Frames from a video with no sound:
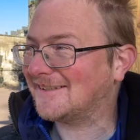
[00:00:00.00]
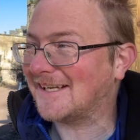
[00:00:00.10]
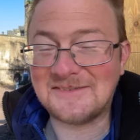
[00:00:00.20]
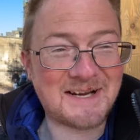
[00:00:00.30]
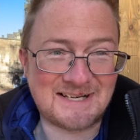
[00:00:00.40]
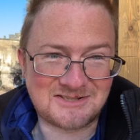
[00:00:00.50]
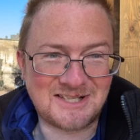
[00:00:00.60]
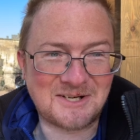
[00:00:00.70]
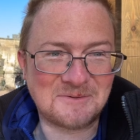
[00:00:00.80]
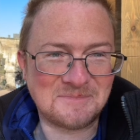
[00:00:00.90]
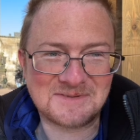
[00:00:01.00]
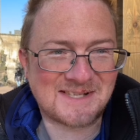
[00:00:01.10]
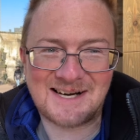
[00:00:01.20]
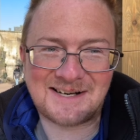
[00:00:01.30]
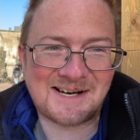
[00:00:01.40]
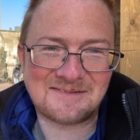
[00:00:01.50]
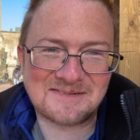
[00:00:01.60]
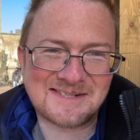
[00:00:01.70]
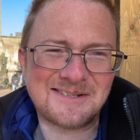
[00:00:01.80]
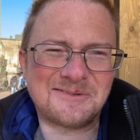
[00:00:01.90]
If it actually opens, I,
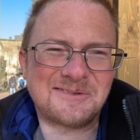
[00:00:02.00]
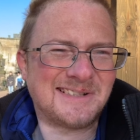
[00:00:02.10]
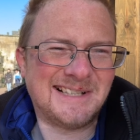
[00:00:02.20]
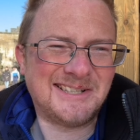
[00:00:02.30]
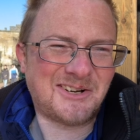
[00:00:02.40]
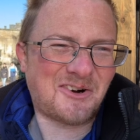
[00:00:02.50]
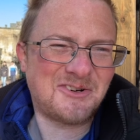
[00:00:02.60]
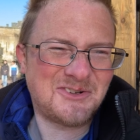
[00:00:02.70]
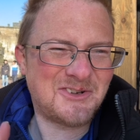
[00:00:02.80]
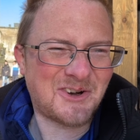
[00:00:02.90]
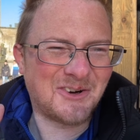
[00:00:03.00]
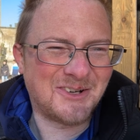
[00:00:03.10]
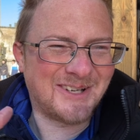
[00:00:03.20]
am still not, not,